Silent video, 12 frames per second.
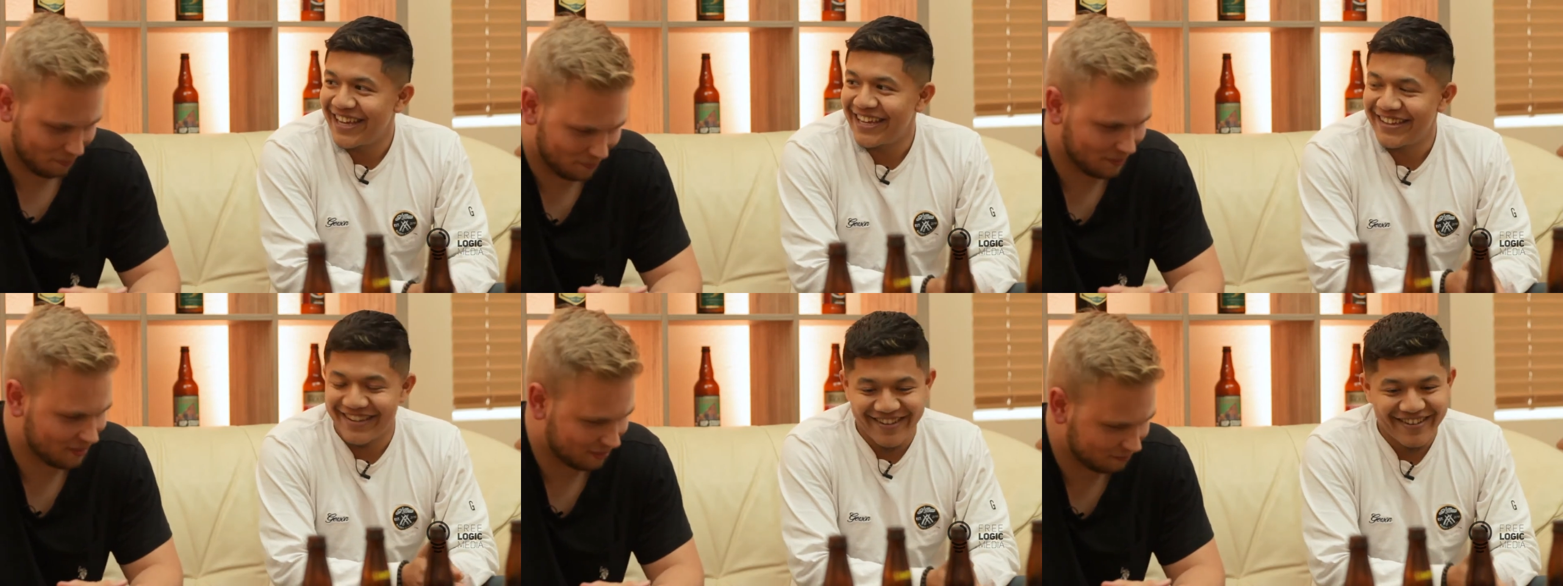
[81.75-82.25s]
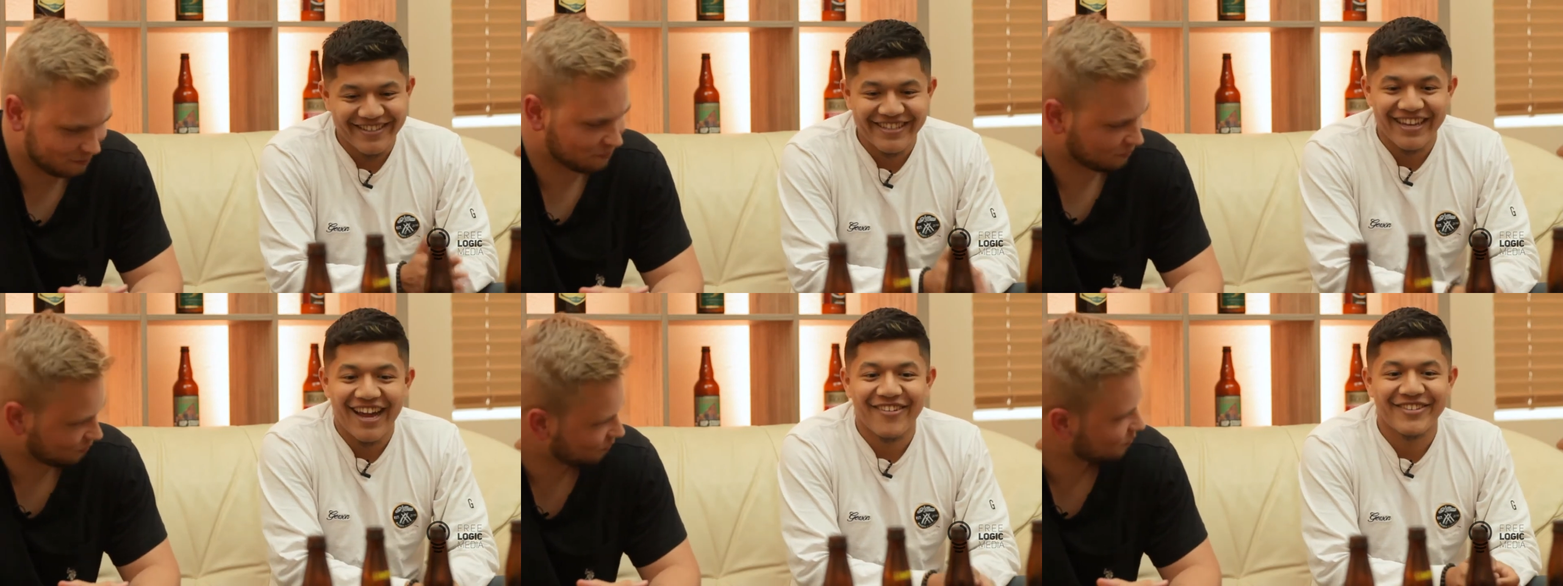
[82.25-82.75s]
Speaker 1: You know, a
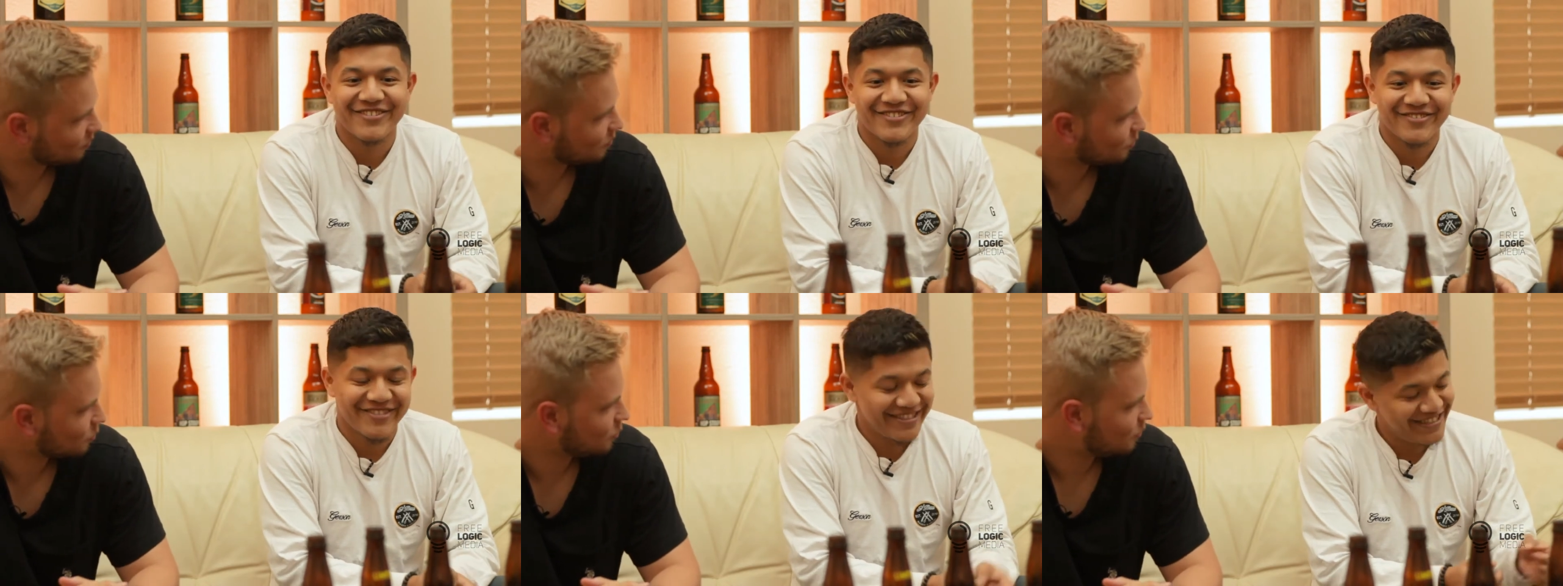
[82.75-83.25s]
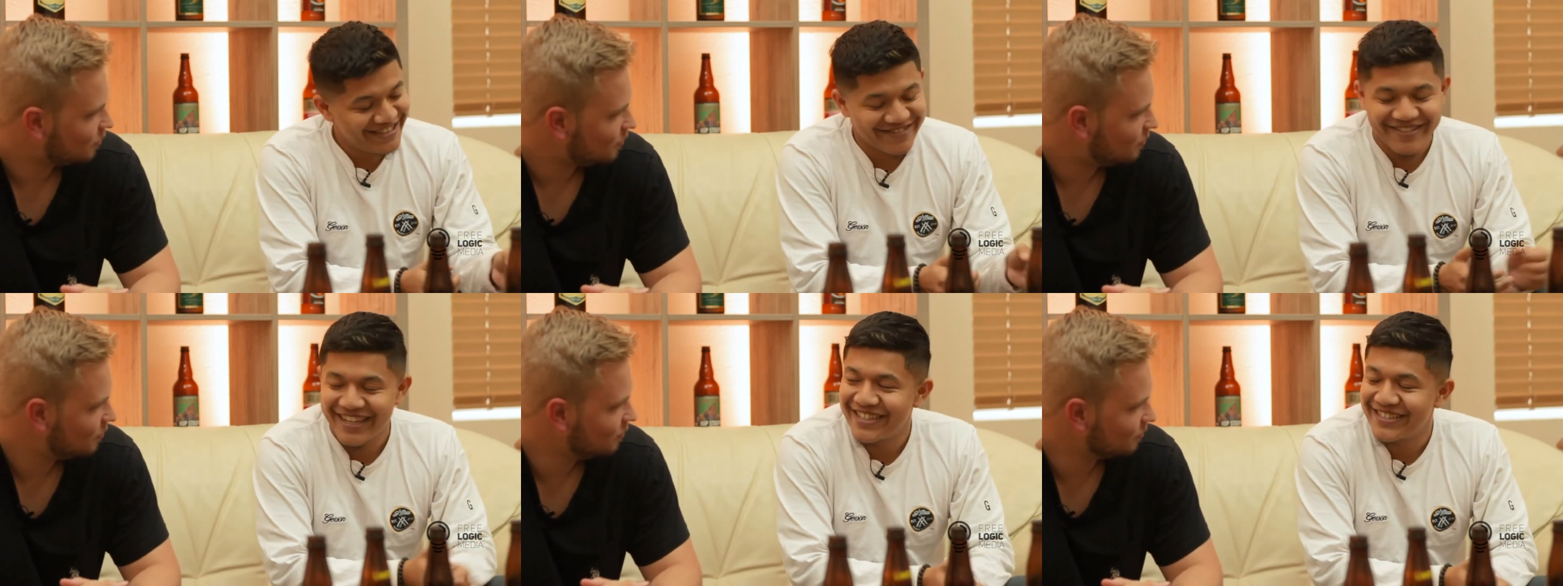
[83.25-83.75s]
guy with a suit and the
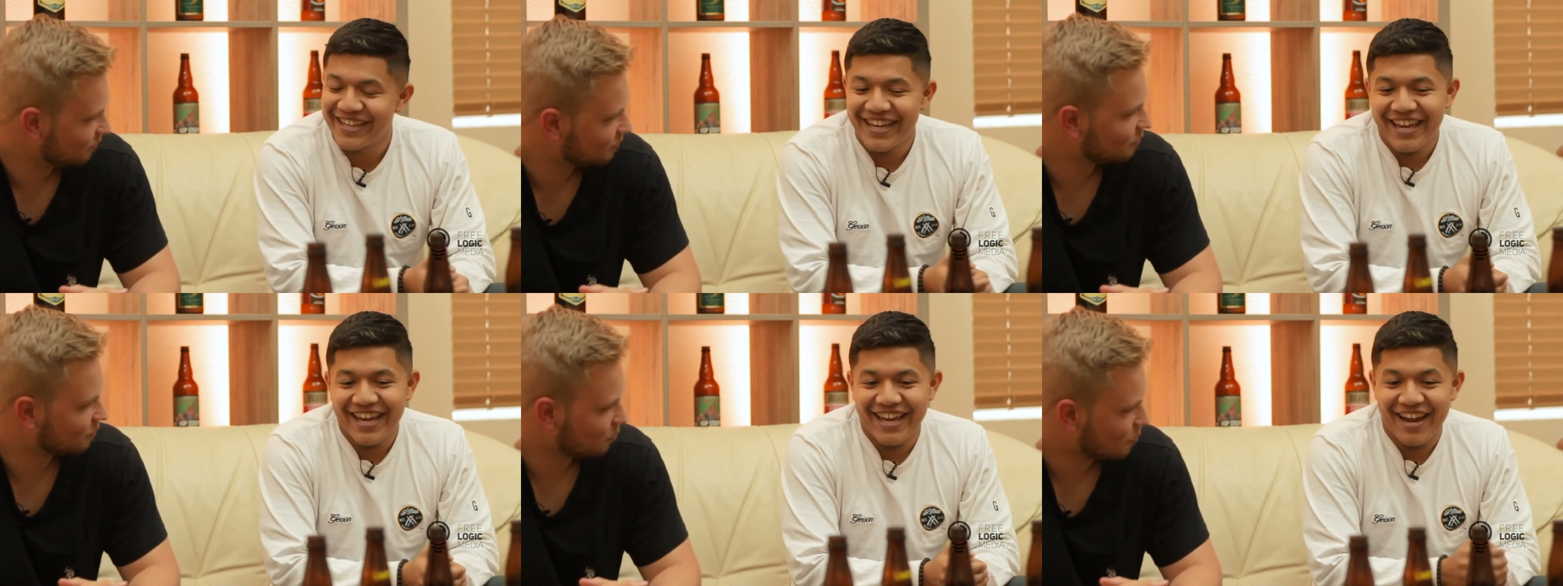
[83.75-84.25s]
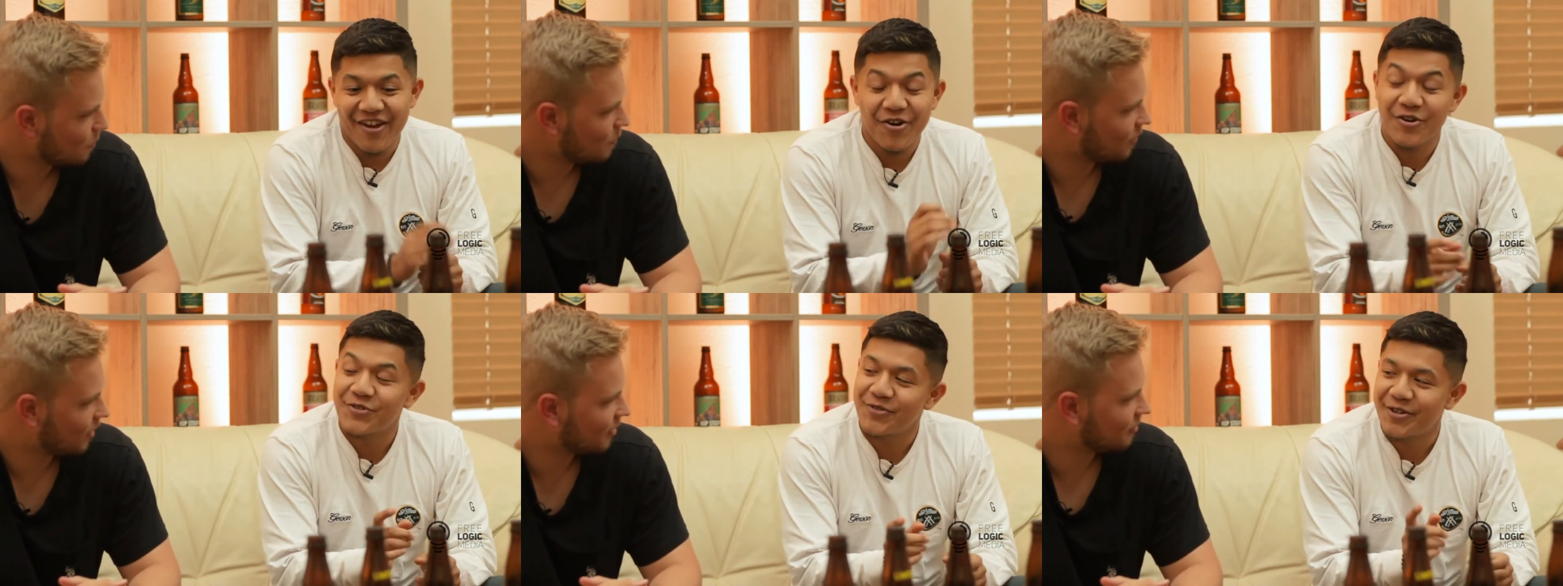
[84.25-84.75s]
suitcase and I
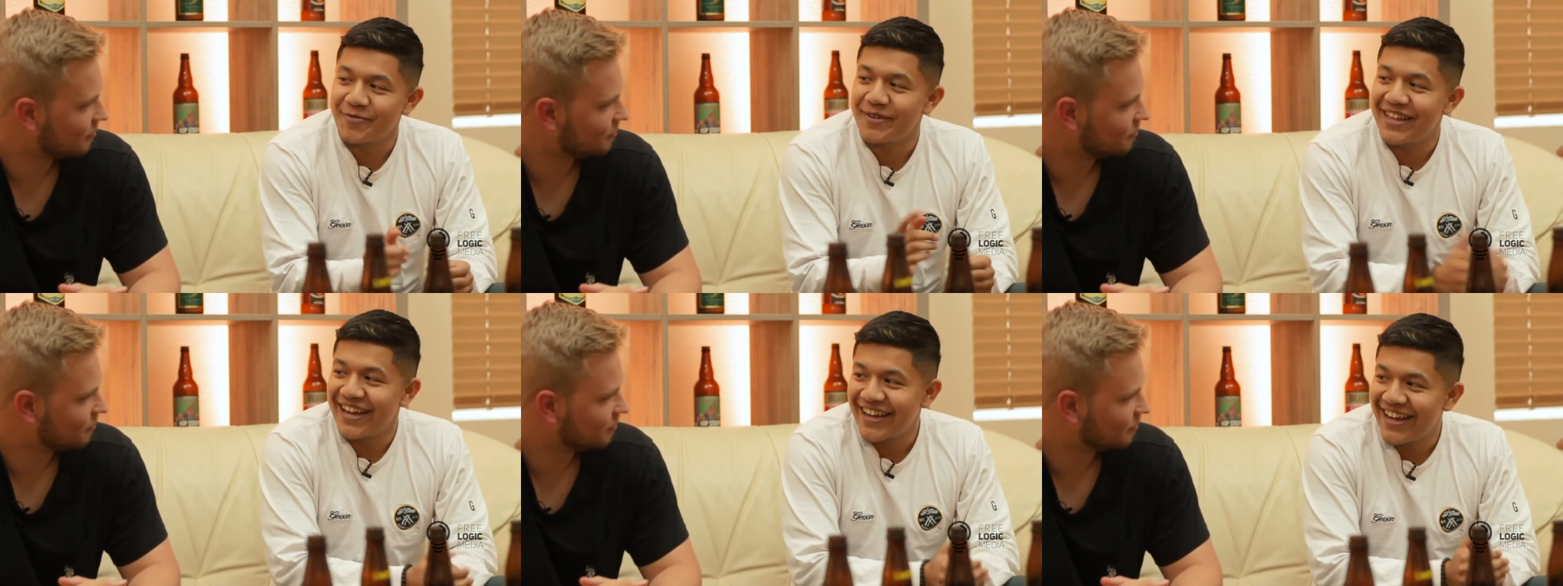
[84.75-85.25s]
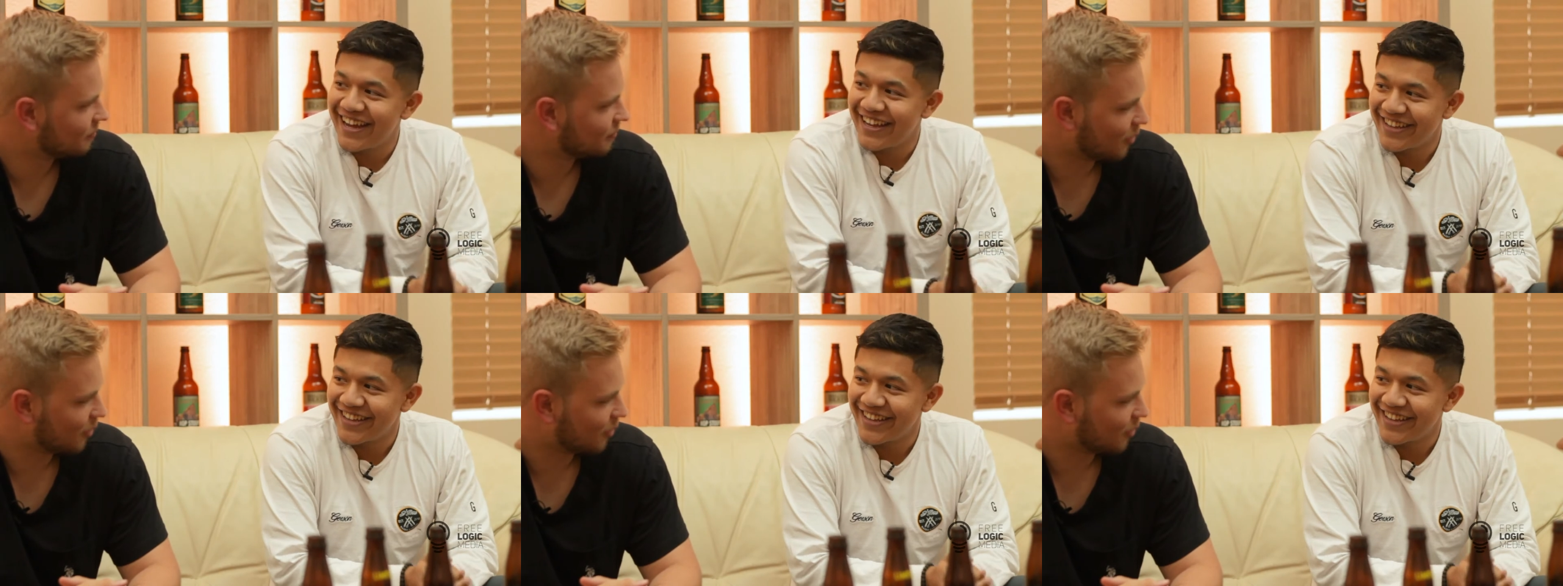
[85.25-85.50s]
always wanted to be that guy.